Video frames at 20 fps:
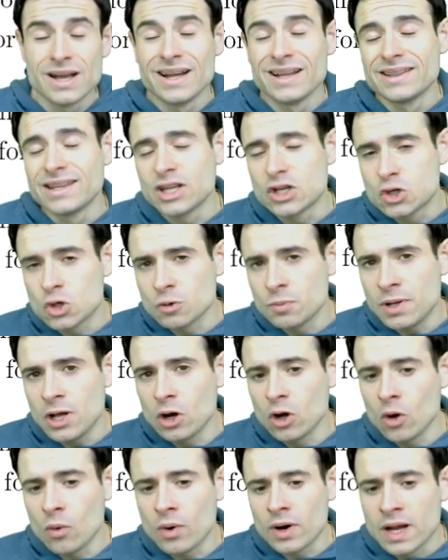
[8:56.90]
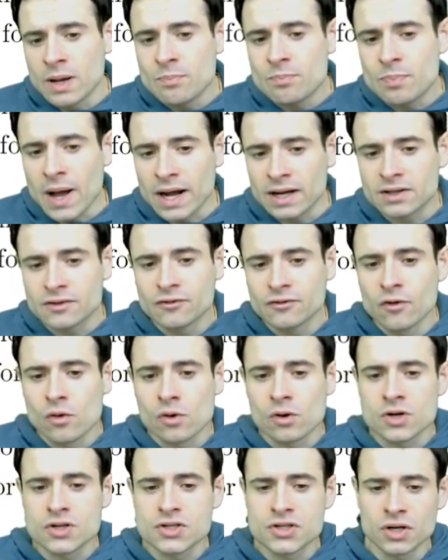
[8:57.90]
This should be a lower impact
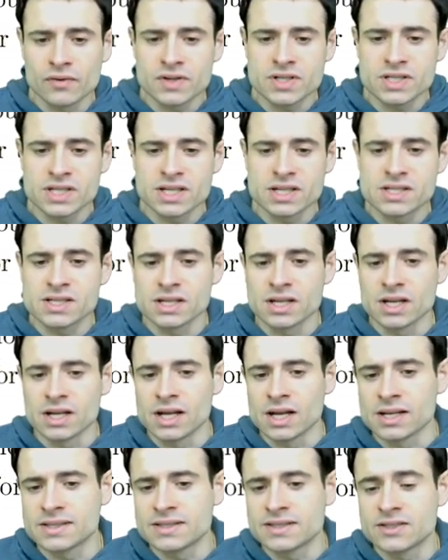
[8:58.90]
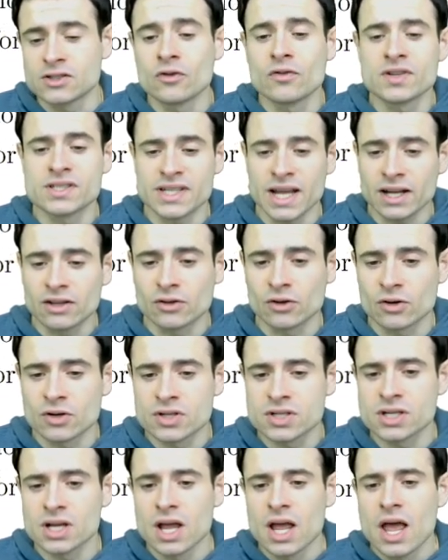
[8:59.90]
for services, uh, service
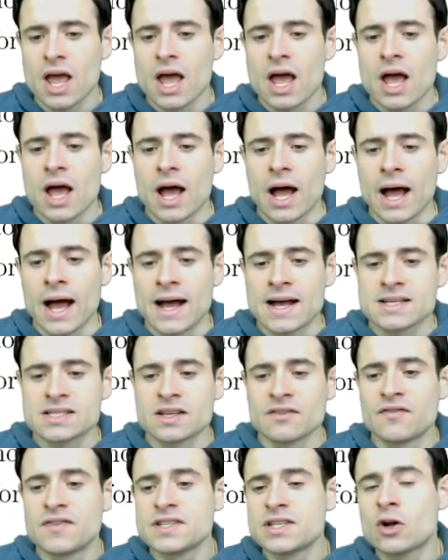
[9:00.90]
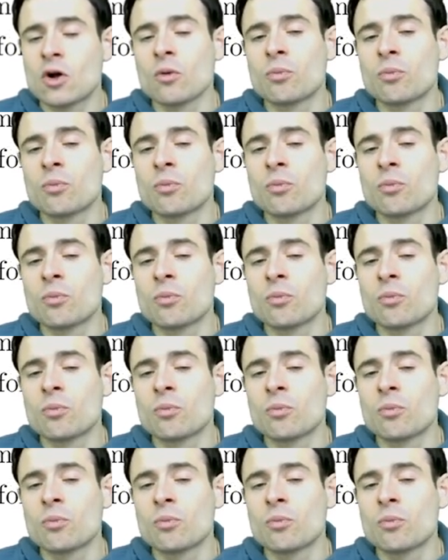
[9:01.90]
sectors as physical